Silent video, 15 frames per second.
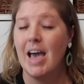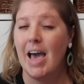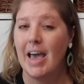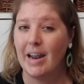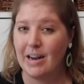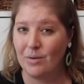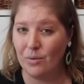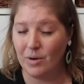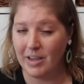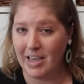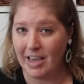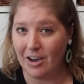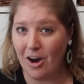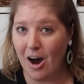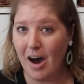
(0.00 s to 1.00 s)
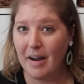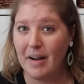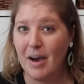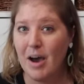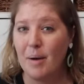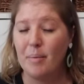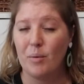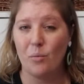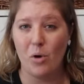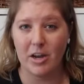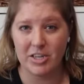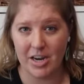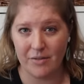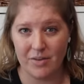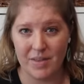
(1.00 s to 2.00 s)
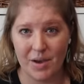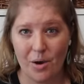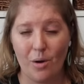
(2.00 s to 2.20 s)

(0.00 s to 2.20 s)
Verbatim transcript: and get caught up and watch everything